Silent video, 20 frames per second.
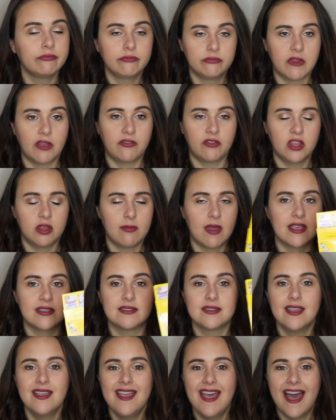Definitely a
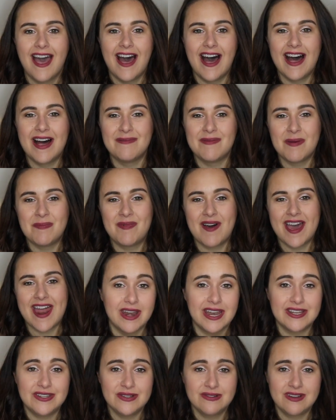mess.
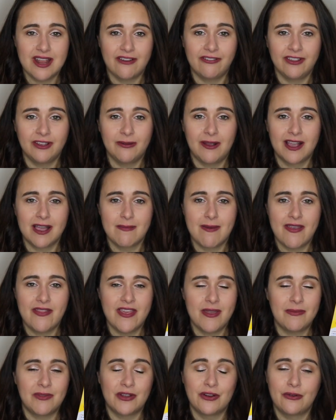But I do definitely
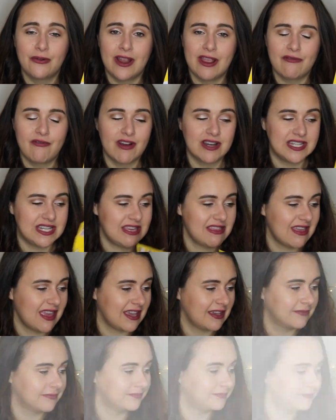recommend them. They're great for teething.